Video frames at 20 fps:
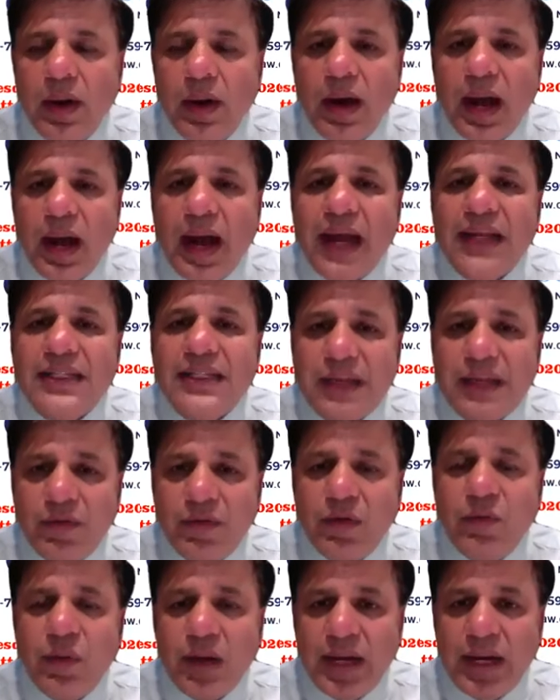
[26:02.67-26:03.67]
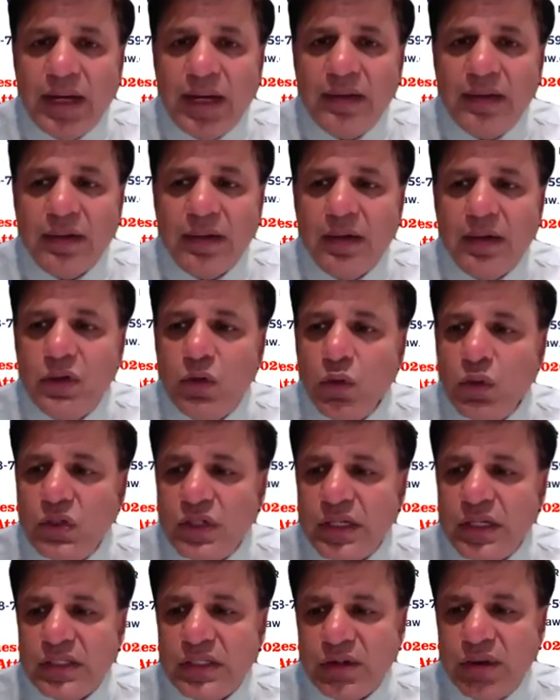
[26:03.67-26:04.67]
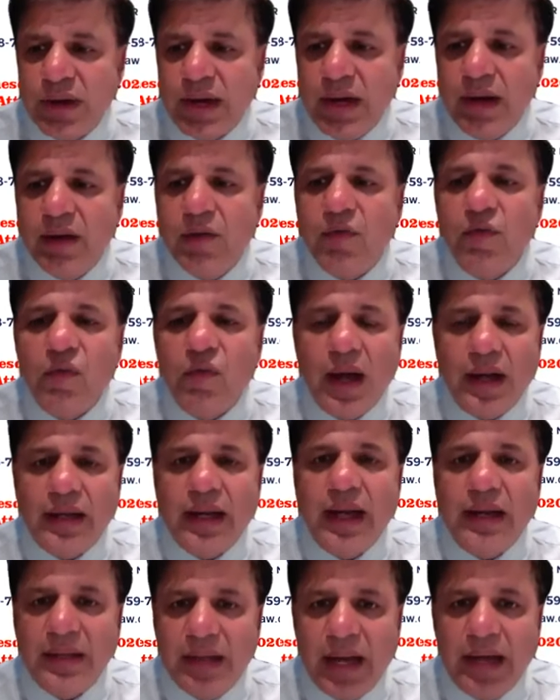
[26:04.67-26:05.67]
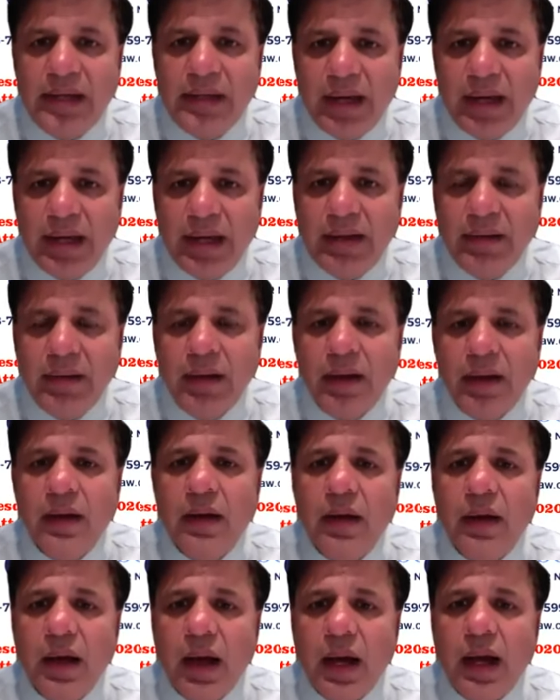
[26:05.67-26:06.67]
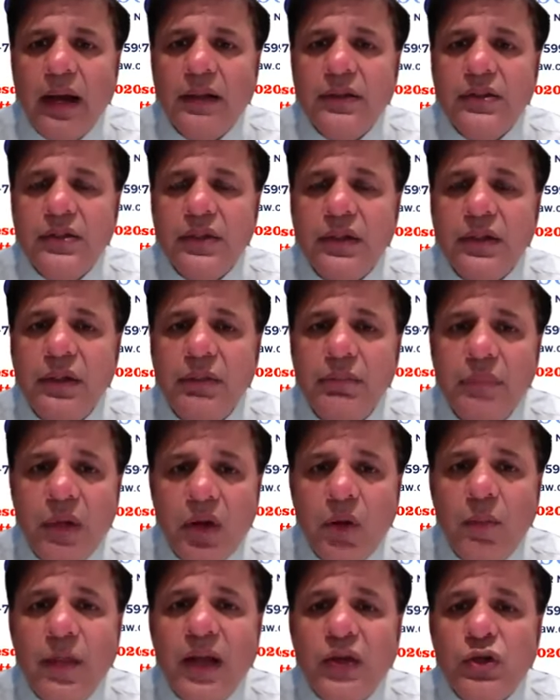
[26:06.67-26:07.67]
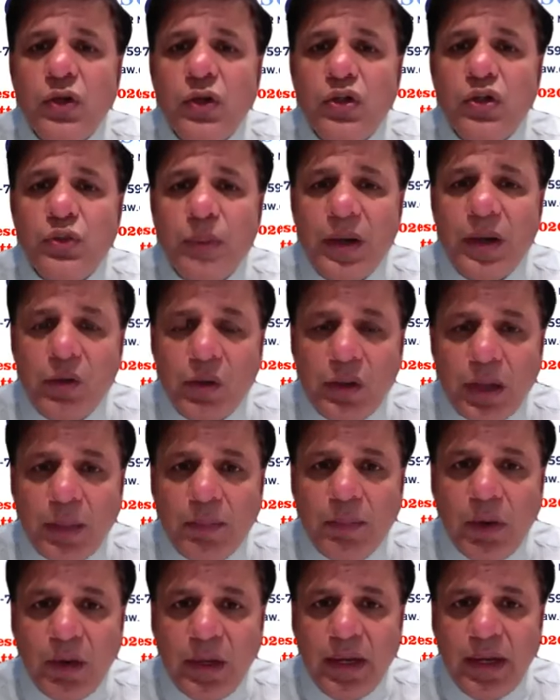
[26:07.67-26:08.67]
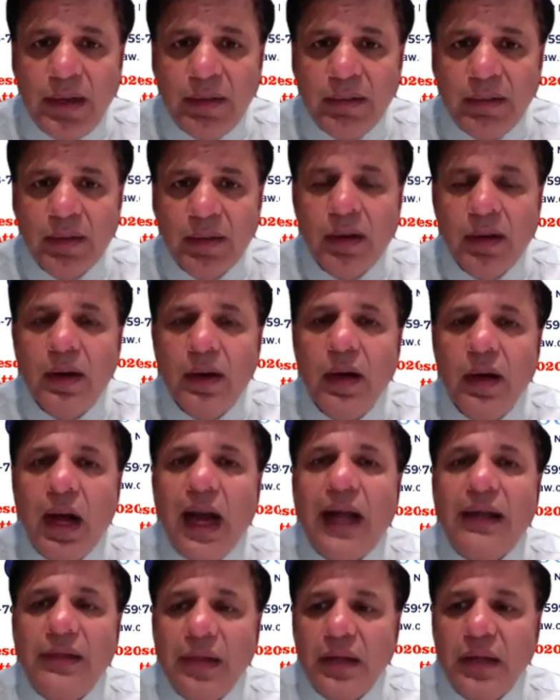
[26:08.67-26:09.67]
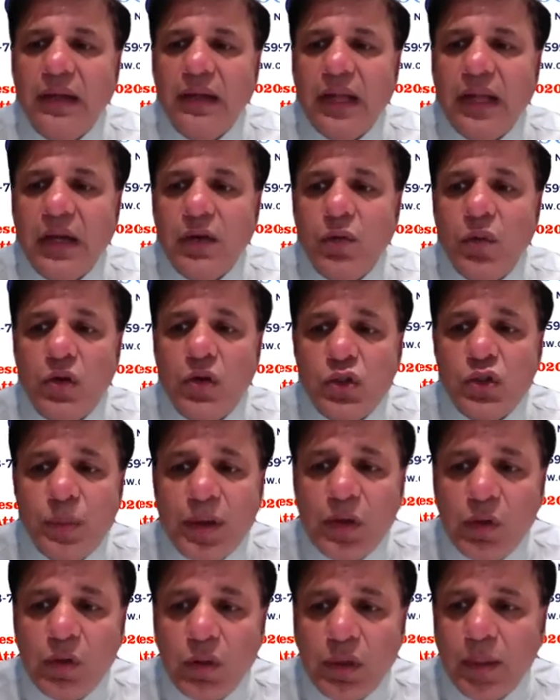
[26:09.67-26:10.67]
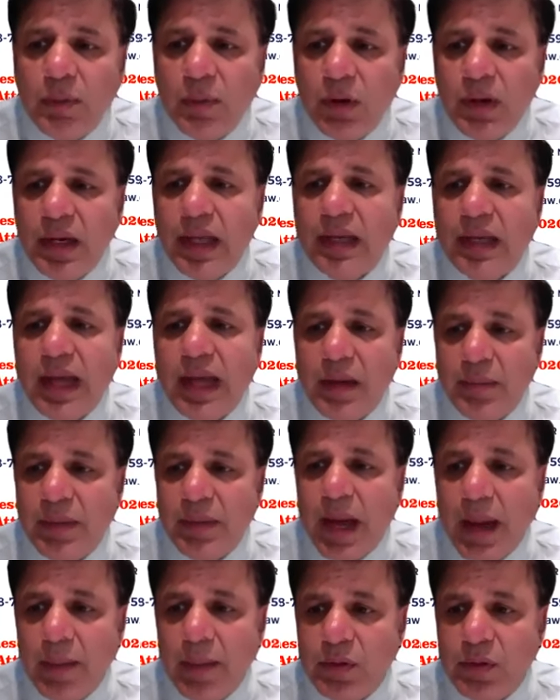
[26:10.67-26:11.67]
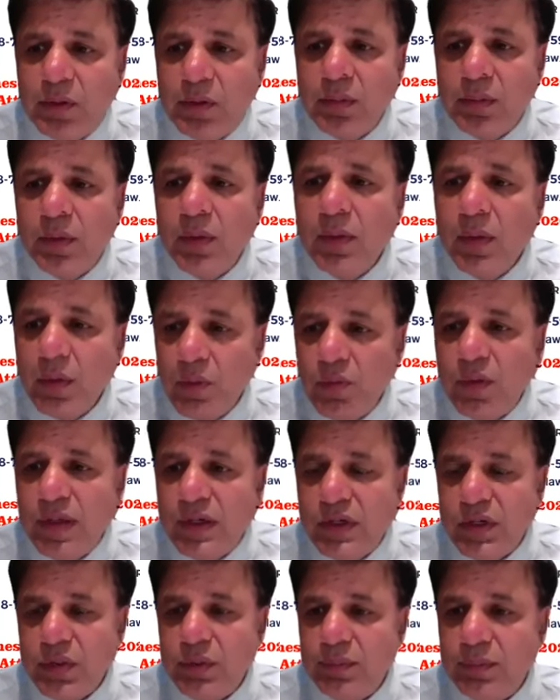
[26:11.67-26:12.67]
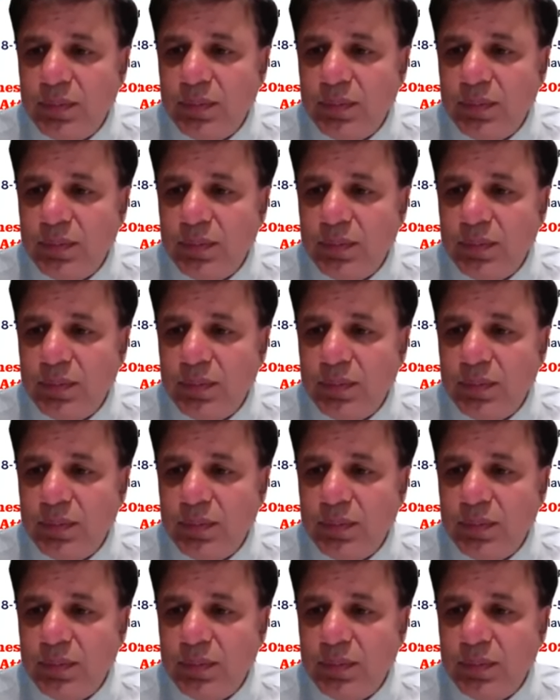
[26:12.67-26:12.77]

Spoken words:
at 718-263-5999. And make sure you speak to Kimberly and tell her that you want to speak to Kimberly, and I'll be happy to reach you.